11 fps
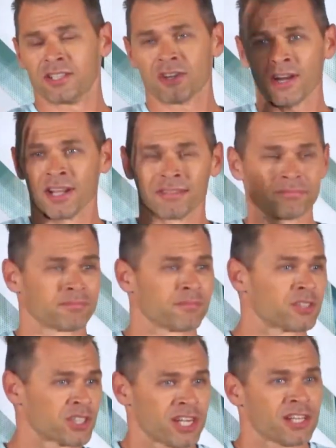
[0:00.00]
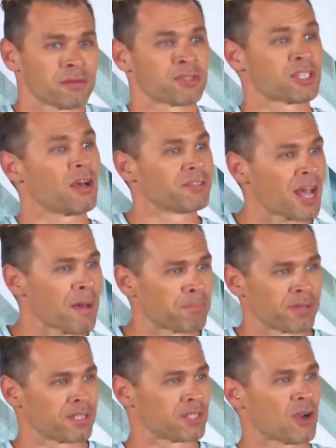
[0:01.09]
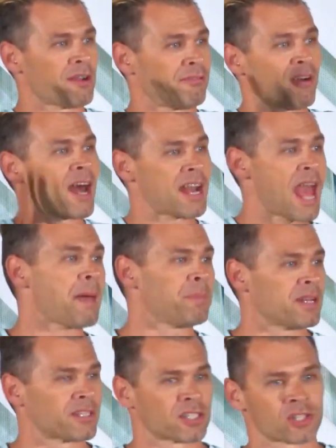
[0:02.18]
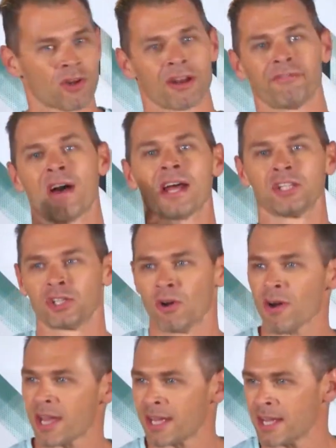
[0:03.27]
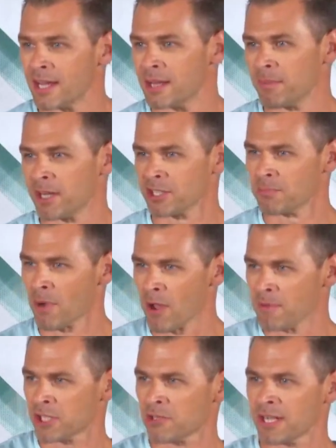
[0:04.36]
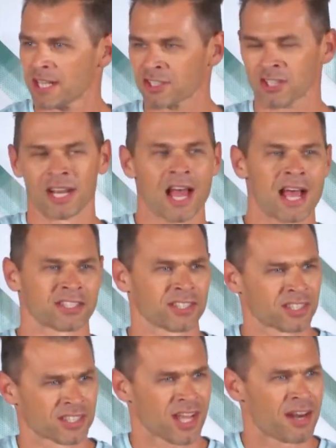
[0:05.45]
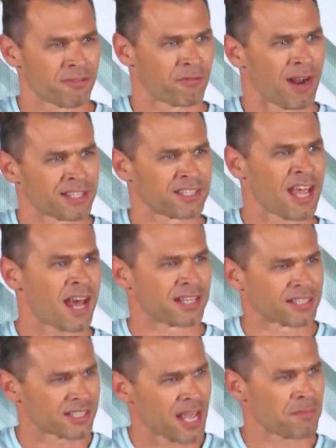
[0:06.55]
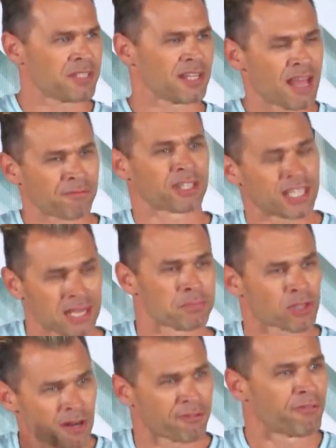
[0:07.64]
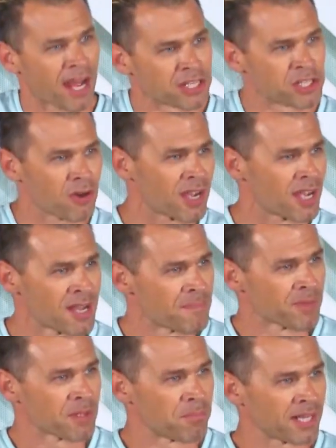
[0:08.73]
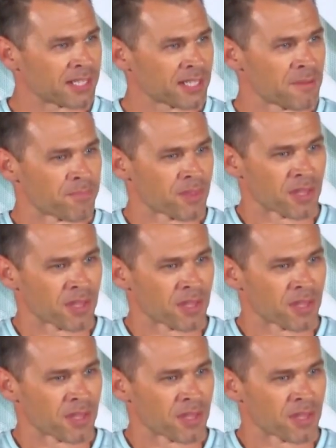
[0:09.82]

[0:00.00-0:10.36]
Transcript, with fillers: trying to cheer themselves up and trying to find happiness and trying to find joy. But it's momentary, it doesn't last, it's kind of runs out, it's empty, and they have to keep trying to find joy. But